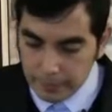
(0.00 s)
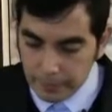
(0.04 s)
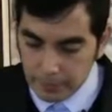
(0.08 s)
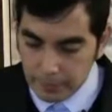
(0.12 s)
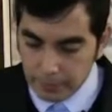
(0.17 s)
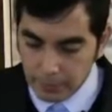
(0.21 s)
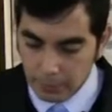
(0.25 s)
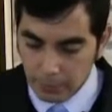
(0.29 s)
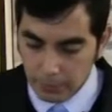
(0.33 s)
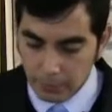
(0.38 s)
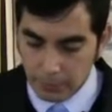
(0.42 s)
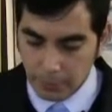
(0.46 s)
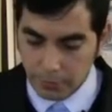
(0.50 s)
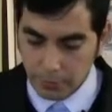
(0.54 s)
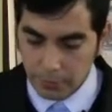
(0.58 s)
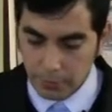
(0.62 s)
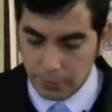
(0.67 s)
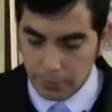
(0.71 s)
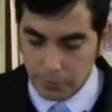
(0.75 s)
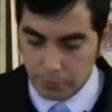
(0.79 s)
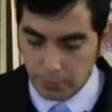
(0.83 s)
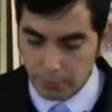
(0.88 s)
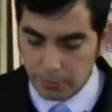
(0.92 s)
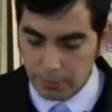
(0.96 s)
The
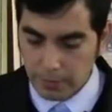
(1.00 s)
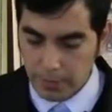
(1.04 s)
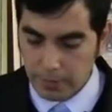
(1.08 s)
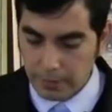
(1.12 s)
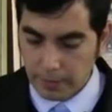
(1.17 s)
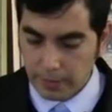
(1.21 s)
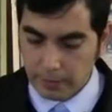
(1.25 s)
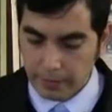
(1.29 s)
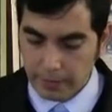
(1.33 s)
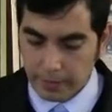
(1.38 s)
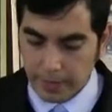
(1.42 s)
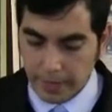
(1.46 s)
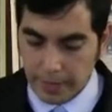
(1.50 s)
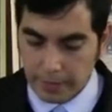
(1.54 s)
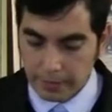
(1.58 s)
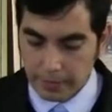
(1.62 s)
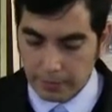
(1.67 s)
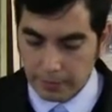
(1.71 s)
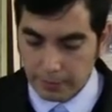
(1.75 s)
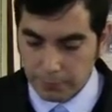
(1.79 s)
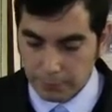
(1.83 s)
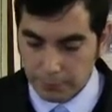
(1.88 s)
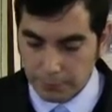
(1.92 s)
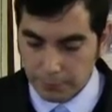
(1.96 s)
Lord showed me that the
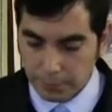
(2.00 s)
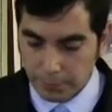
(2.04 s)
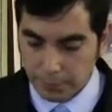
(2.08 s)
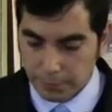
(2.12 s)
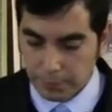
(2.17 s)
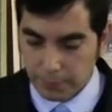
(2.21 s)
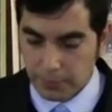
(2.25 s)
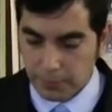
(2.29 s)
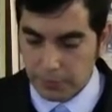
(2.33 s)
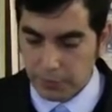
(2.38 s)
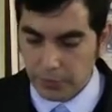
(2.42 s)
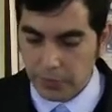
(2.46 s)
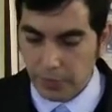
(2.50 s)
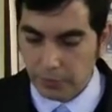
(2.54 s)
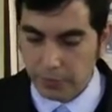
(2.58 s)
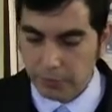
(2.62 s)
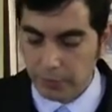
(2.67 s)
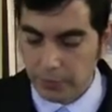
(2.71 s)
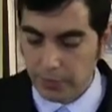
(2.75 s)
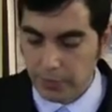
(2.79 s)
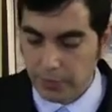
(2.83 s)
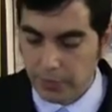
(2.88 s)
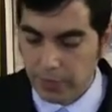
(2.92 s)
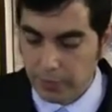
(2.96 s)
1843
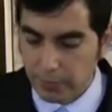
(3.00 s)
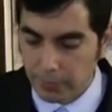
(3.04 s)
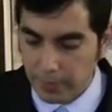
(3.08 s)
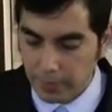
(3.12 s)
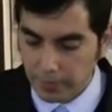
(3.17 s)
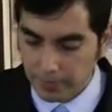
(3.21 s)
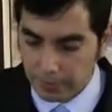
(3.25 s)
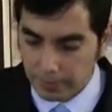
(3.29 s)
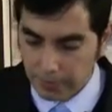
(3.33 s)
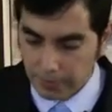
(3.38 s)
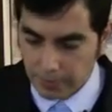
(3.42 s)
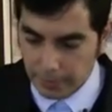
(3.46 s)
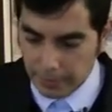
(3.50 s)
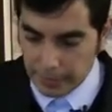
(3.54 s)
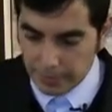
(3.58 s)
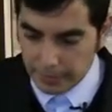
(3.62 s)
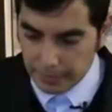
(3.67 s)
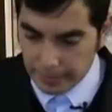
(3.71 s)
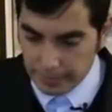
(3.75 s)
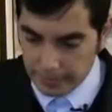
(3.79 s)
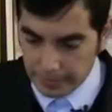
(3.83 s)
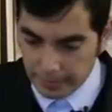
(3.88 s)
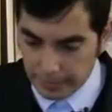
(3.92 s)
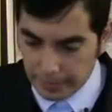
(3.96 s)
chart was directed
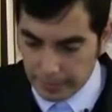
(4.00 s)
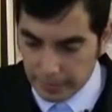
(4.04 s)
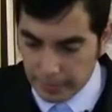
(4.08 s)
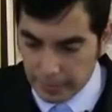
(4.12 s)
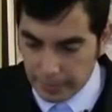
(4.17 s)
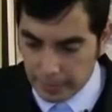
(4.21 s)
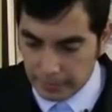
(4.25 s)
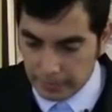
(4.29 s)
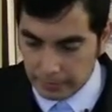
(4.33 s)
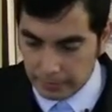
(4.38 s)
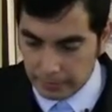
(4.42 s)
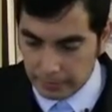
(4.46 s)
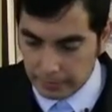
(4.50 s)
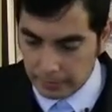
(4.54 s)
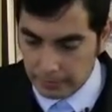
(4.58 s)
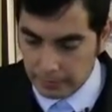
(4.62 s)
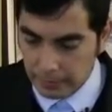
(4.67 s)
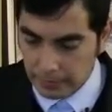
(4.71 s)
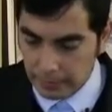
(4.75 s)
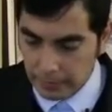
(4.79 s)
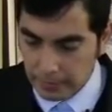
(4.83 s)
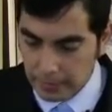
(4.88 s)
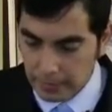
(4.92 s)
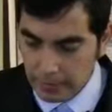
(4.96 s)
by his hand,
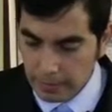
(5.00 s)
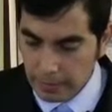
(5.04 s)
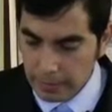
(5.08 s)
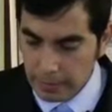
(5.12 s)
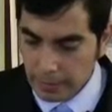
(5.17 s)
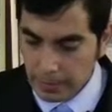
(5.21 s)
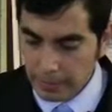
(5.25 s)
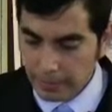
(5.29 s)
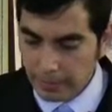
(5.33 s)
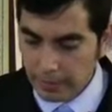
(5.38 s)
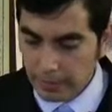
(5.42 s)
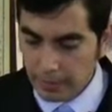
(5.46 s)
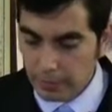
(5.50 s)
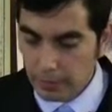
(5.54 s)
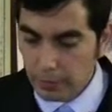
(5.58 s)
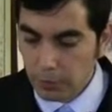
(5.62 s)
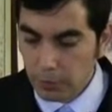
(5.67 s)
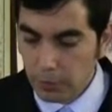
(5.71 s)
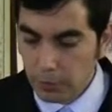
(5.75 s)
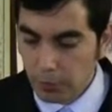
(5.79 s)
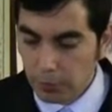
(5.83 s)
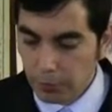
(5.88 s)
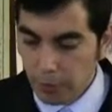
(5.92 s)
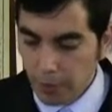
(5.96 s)
and that
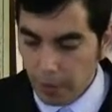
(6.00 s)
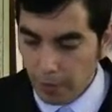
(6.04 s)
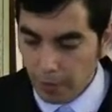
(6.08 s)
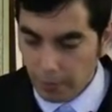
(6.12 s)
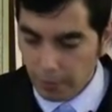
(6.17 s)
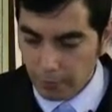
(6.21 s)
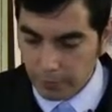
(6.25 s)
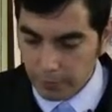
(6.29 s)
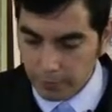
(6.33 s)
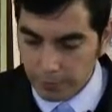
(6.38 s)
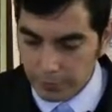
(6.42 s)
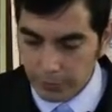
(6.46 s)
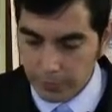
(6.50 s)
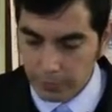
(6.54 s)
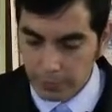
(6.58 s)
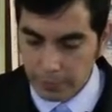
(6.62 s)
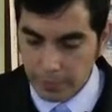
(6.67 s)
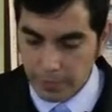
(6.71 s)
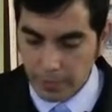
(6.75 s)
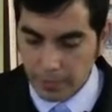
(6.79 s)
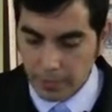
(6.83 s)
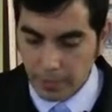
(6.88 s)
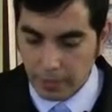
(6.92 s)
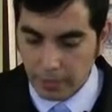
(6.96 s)
no part of it
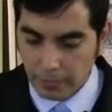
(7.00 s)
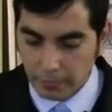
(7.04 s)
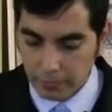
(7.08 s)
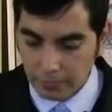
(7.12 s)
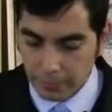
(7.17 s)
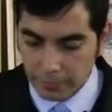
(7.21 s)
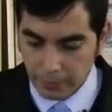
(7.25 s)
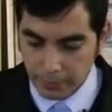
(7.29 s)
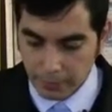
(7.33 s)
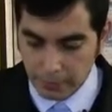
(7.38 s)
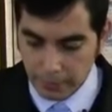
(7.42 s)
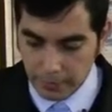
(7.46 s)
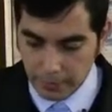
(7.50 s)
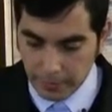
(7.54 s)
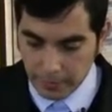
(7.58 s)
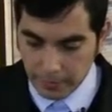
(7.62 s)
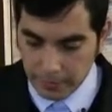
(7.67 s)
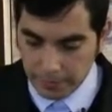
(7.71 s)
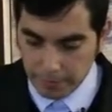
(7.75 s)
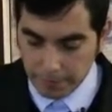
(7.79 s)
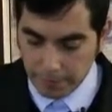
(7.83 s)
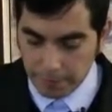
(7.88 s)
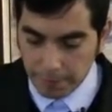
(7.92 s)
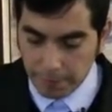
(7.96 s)
should be altered,
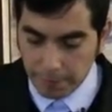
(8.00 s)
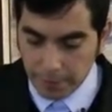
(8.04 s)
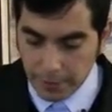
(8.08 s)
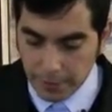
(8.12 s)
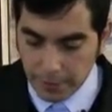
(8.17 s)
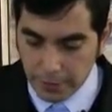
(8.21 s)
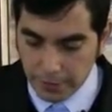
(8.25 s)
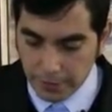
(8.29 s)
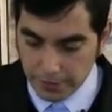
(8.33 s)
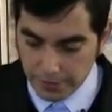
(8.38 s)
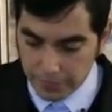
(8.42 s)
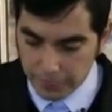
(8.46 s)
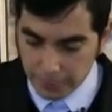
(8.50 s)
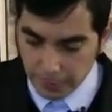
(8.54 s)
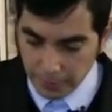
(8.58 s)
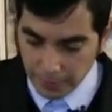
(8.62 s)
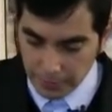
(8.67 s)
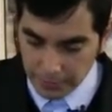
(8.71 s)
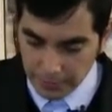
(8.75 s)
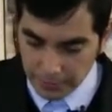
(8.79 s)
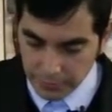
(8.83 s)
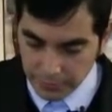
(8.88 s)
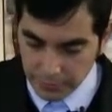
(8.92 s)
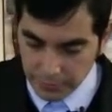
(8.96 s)
that the figures
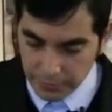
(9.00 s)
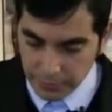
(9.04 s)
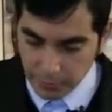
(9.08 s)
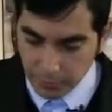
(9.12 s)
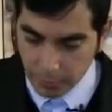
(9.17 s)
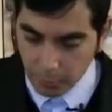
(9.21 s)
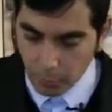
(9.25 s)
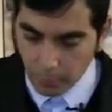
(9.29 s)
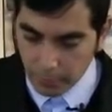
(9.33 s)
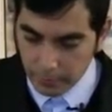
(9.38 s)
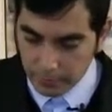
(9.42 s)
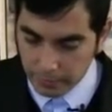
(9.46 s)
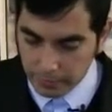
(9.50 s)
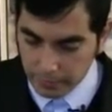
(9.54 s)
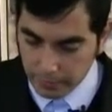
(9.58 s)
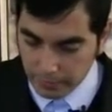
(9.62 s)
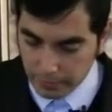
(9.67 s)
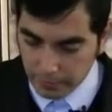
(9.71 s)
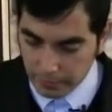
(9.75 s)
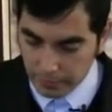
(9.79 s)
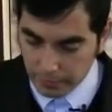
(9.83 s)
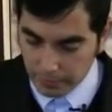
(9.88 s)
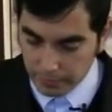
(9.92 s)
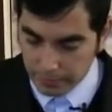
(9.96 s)
were as he
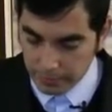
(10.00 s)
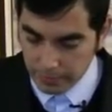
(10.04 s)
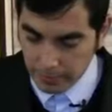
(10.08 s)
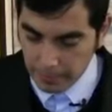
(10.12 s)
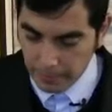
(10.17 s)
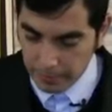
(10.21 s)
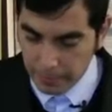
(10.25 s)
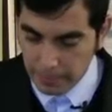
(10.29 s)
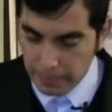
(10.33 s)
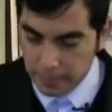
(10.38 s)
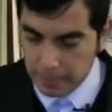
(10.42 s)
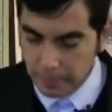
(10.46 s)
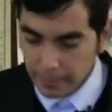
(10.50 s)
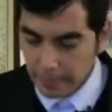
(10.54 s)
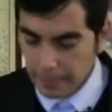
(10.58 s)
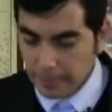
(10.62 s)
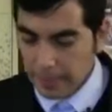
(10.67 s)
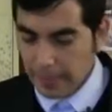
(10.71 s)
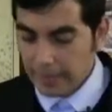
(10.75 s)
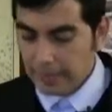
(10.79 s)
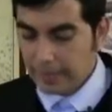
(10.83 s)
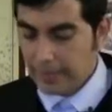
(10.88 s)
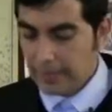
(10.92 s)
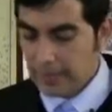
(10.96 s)
wanted them,
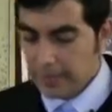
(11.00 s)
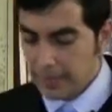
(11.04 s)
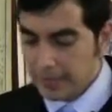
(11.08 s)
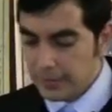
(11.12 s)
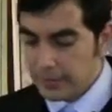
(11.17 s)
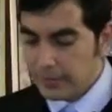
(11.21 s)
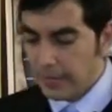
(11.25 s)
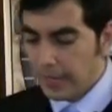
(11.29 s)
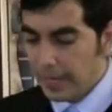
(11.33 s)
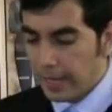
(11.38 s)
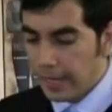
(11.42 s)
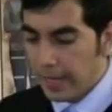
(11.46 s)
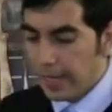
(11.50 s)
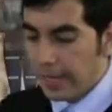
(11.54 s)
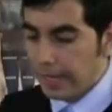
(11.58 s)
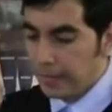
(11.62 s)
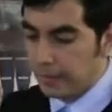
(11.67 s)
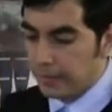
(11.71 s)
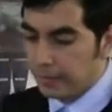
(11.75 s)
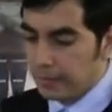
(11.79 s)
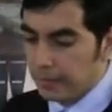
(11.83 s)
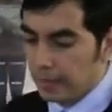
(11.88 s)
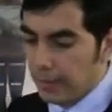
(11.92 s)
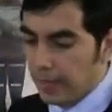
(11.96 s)
that his
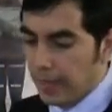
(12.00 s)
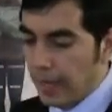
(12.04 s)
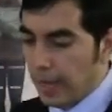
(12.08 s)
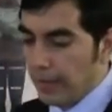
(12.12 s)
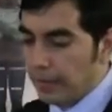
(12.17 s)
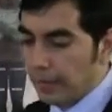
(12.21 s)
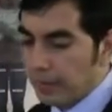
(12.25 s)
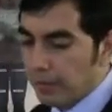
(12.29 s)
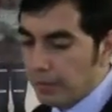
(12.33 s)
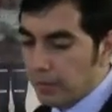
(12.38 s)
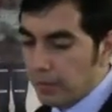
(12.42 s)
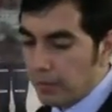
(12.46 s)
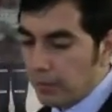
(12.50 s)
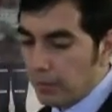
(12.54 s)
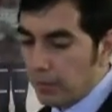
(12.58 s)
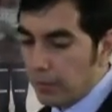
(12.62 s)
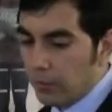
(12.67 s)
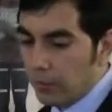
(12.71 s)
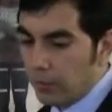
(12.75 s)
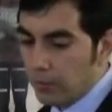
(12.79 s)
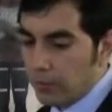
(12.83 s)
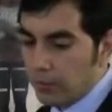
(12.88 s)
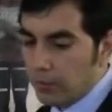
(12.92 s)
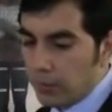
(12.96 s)
hand had,
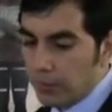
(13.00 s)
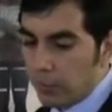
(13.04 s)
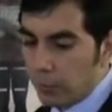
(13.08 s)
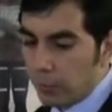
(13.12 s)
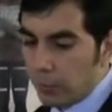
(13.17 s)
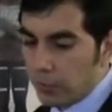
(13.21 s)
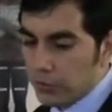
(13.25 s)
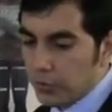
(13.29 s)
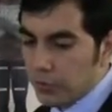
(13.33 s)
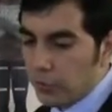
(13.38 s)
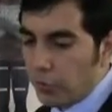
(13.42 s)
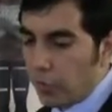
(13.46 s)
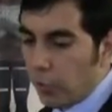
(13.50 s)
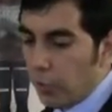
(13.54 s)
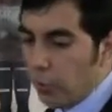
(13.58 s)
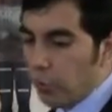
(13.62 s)
was